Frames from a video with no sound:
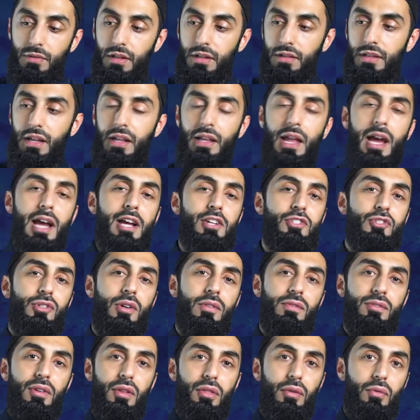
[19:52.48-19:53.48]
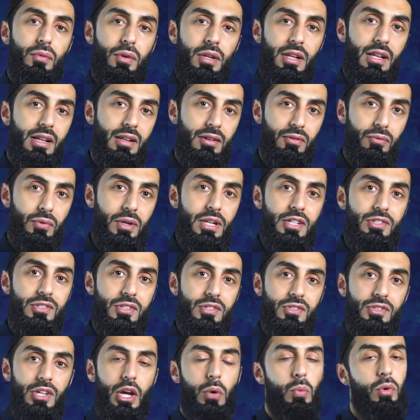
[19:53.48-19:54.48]
The last of the three
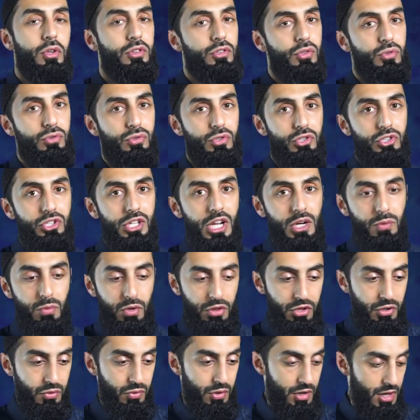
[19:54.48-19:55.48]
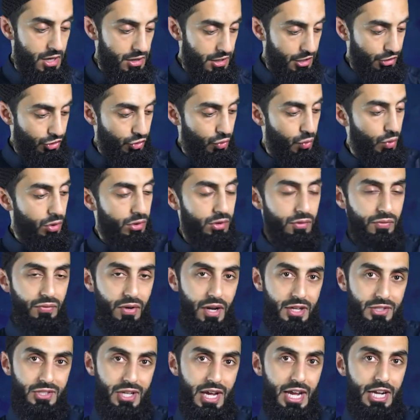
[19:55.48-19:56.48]
reasons I wanted to share with you that
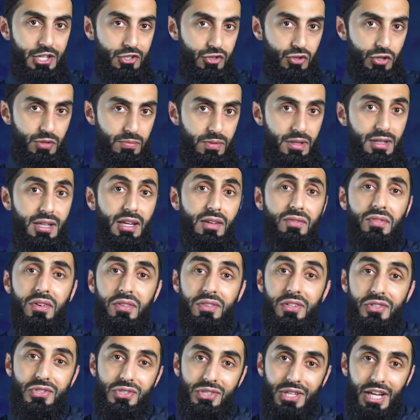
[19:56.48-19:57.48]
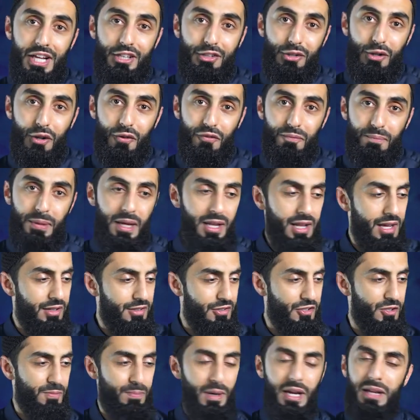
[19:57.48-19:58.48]
qualifies Hajj to be given this title of pillar,
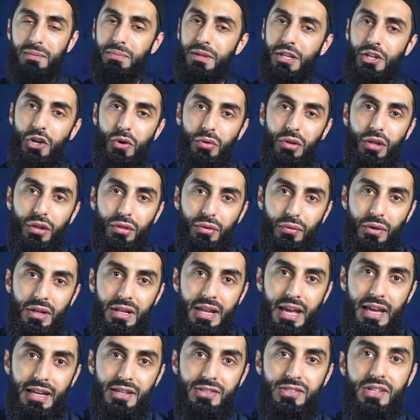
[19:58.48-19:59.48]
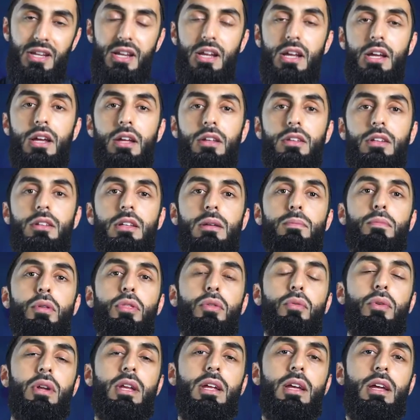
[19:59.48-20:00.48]
despite being only 3 days, number
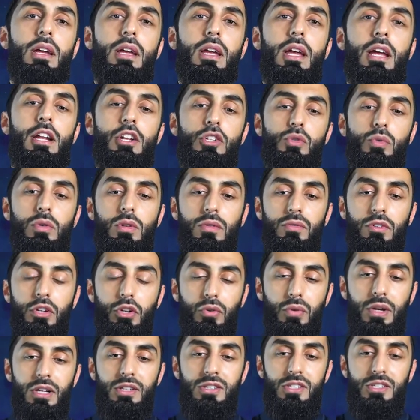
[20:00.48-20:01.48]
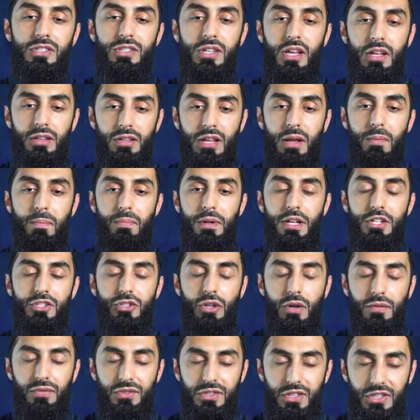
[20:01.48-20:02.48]
three, it is one of the greatest templates
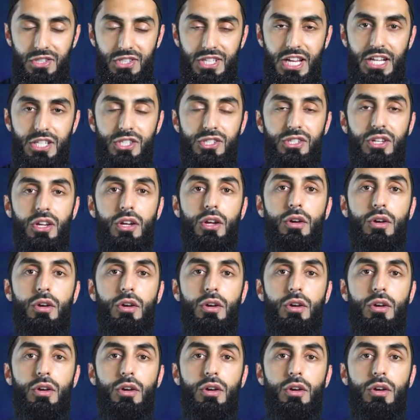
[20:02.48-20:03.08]
of success